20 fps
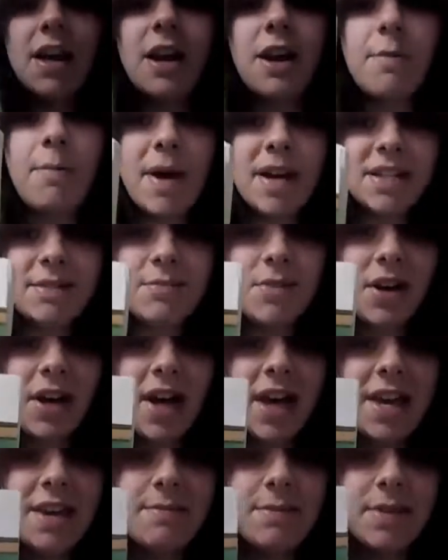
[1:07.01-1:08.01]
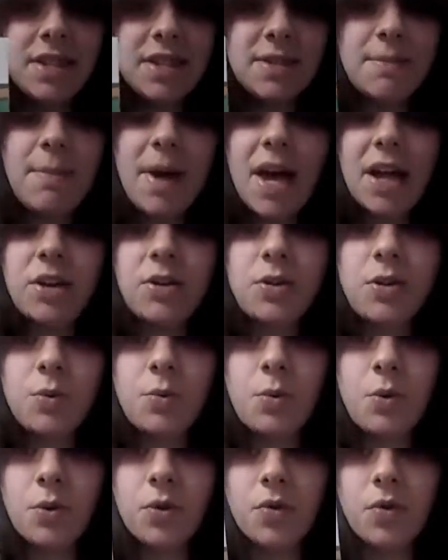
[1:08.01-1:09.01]
Le Passe-Muraille means the man who could
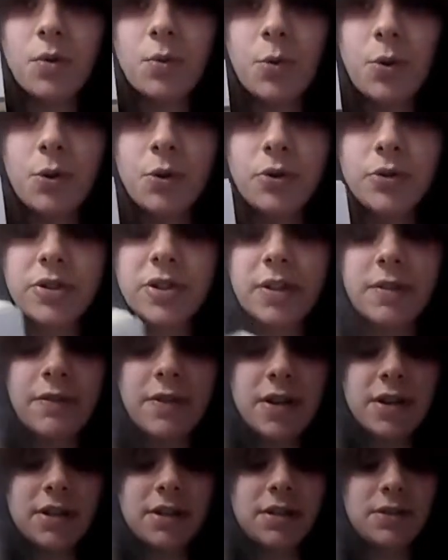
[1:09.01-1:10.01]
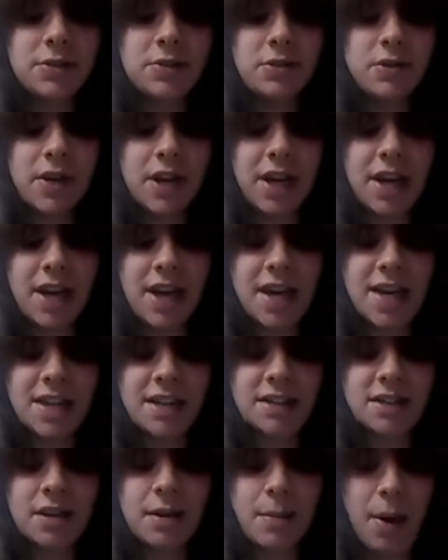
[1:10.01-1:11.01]
walk through walls. The first story
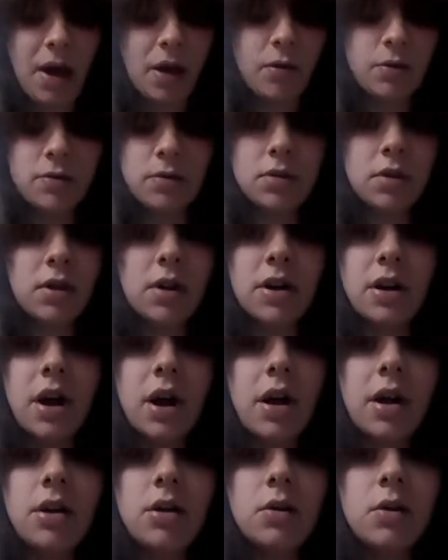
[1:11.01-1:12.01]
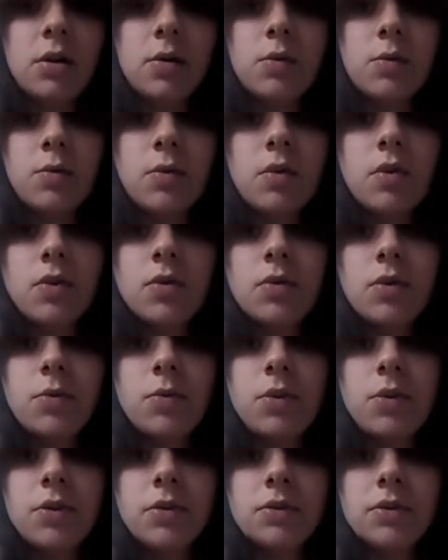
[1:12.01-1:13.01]
is about a guy who could walk through
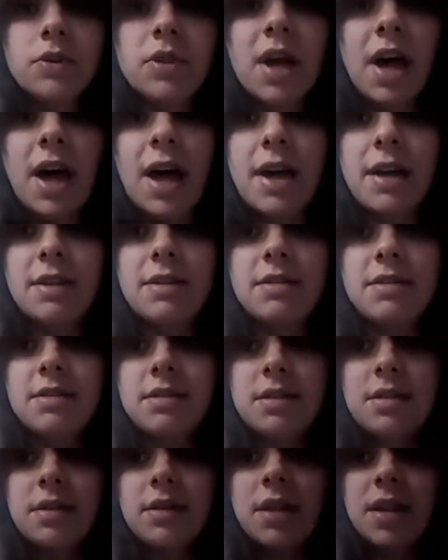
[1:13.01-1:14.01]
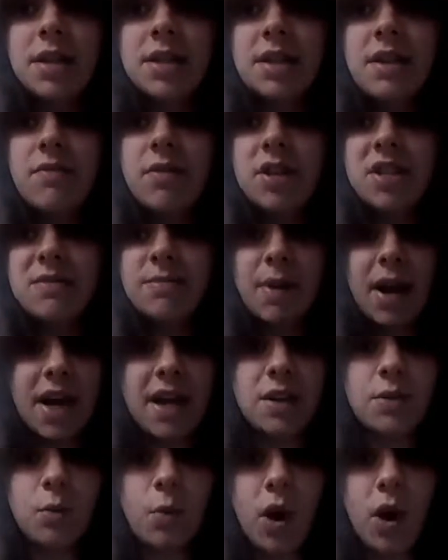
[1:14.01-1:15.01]
walls, and it's never
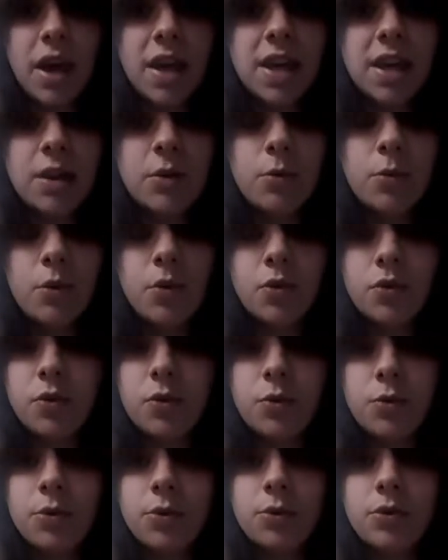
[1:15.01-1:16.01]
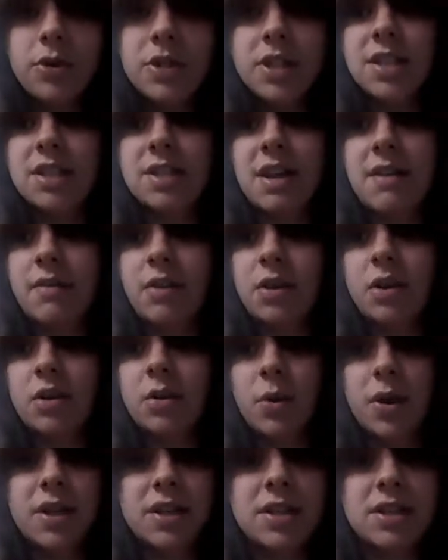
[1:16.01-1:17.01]
explained why he can walk through walls, it's never
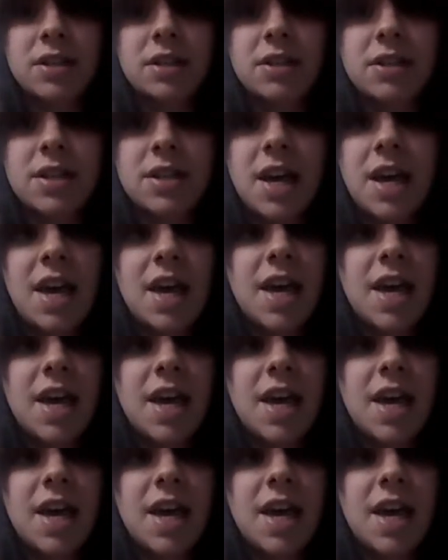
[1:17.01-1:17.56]
questioned.